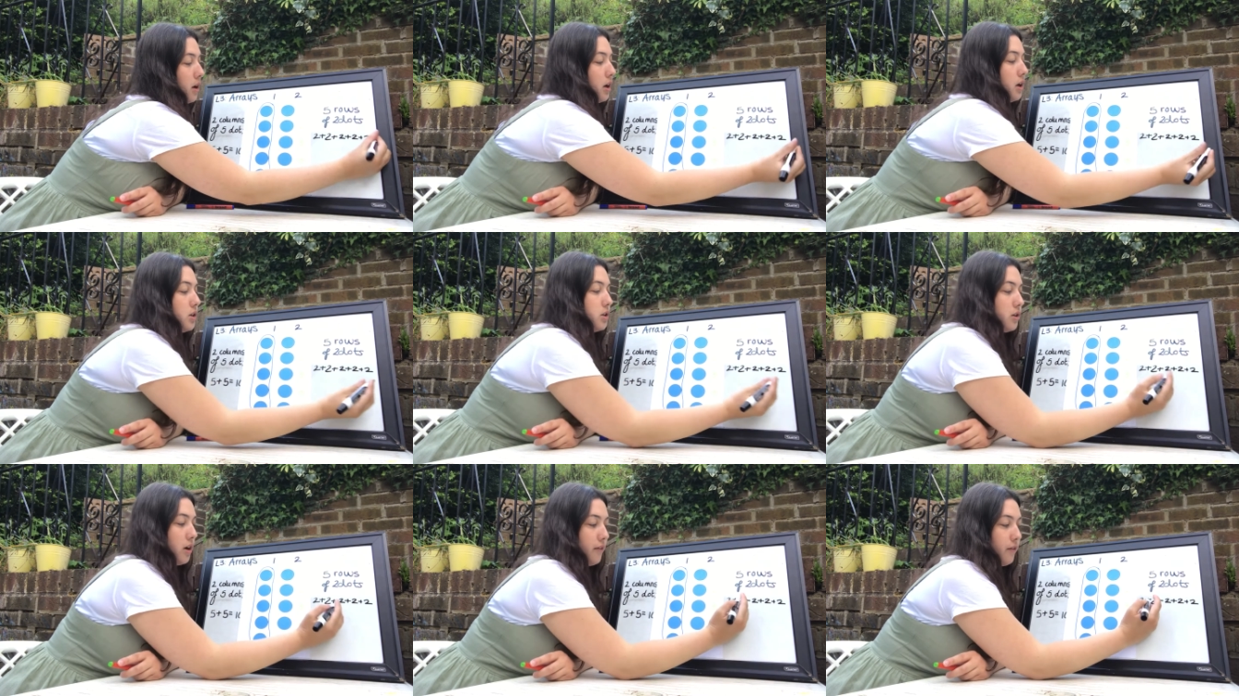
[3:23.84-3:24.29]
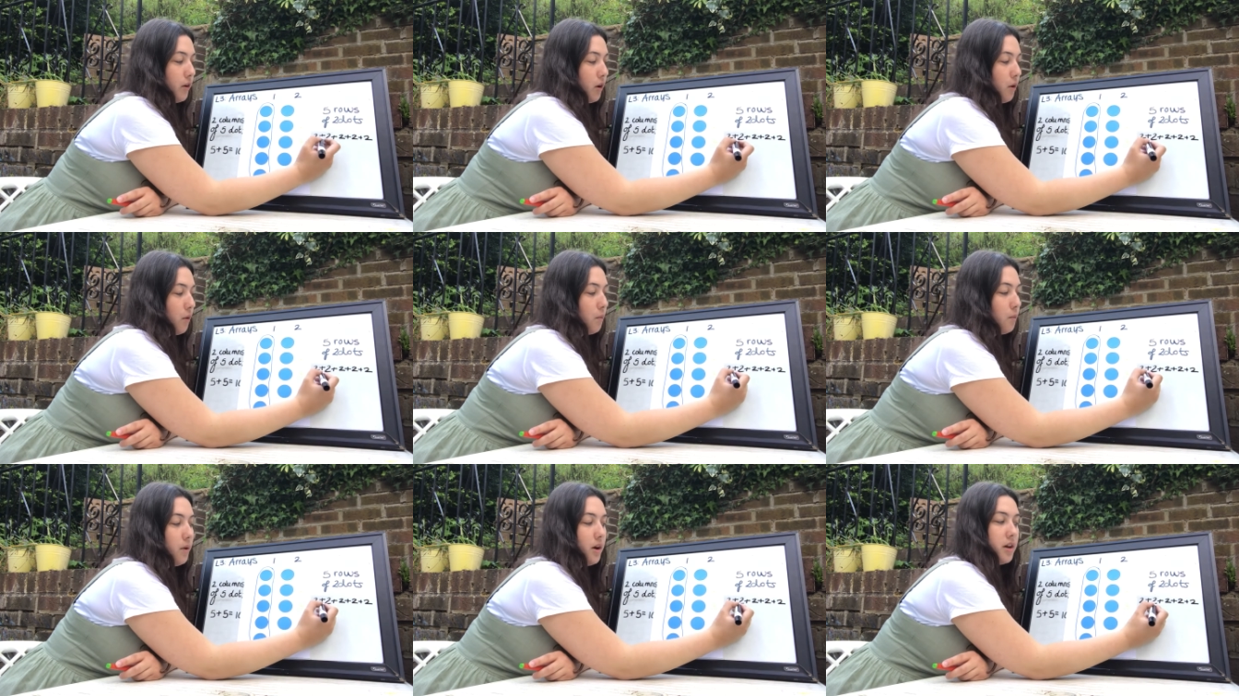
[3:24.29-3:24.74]
So I've
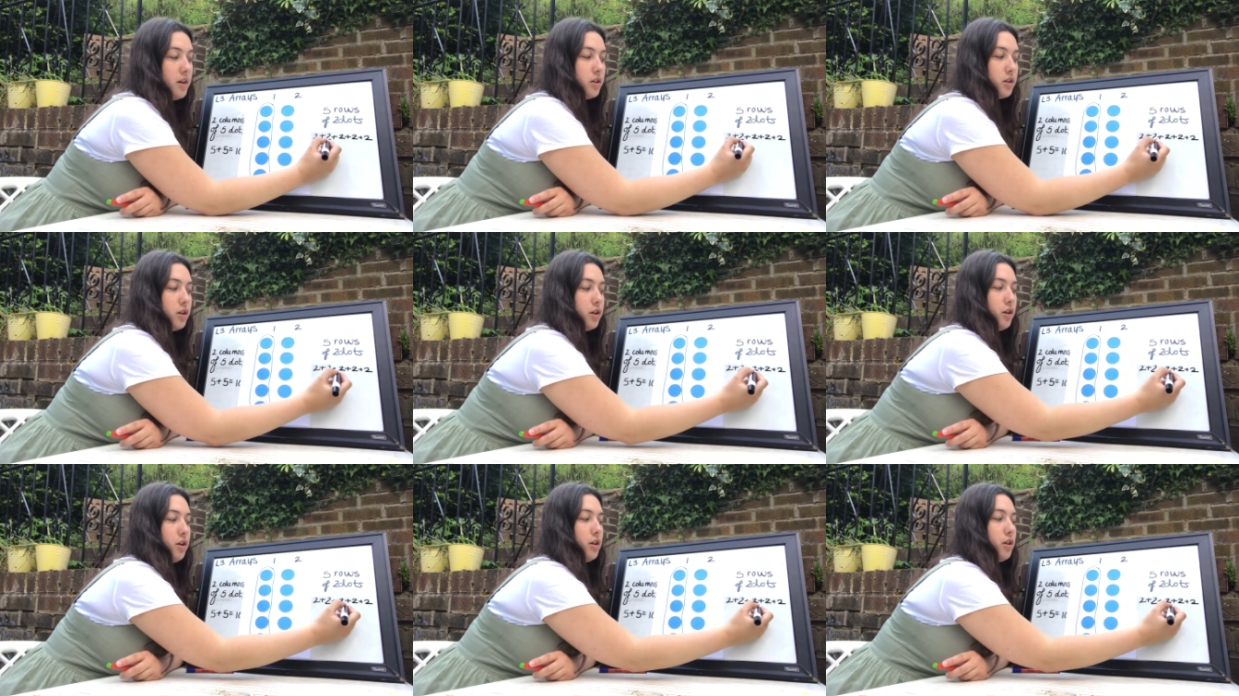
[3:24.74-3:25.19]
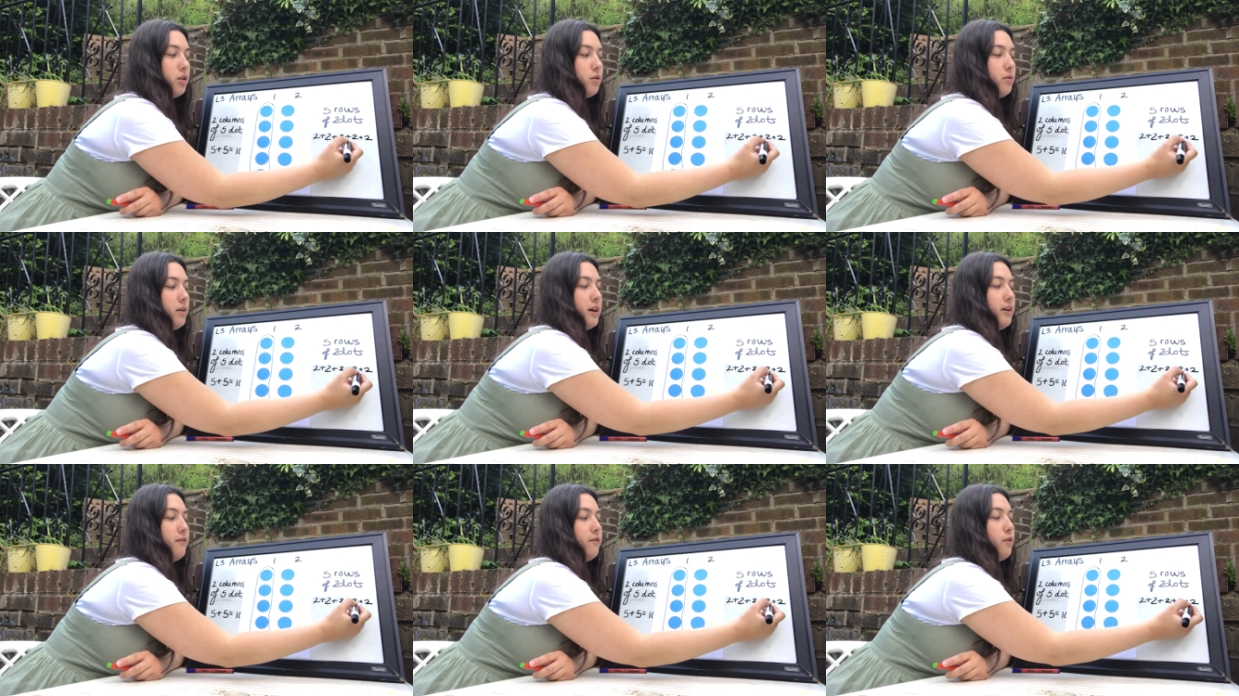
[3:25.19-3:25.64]
got one, two,
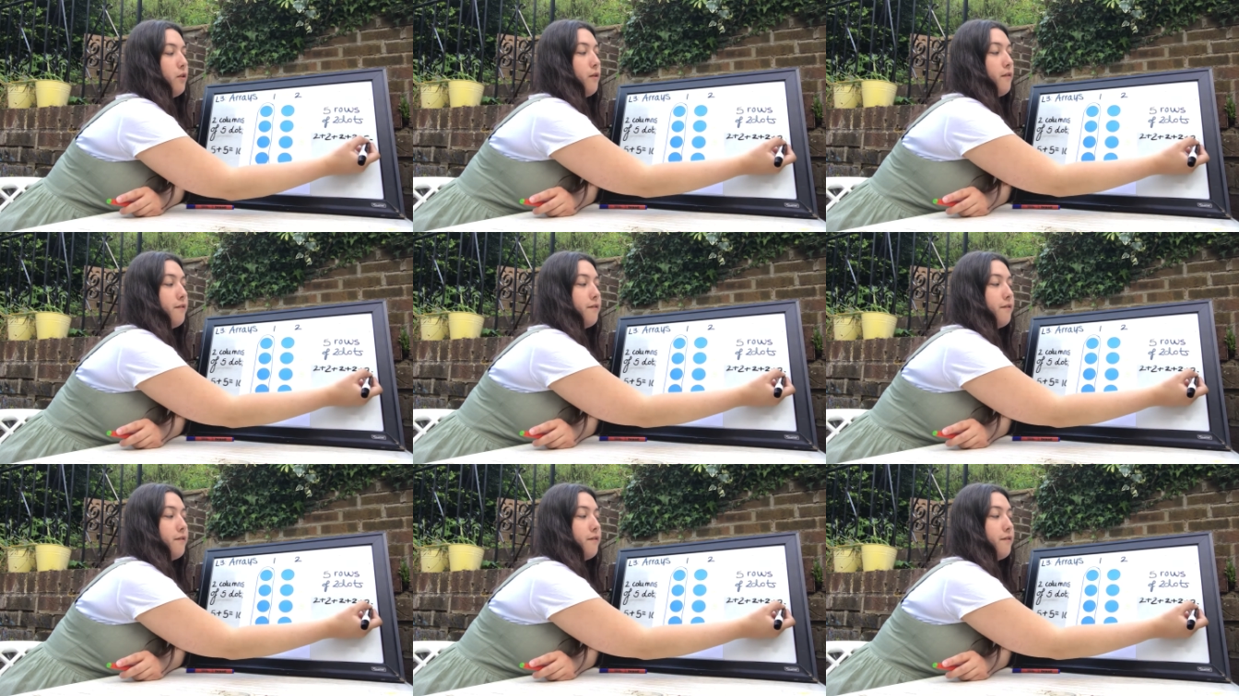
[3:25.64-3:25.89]
three, four,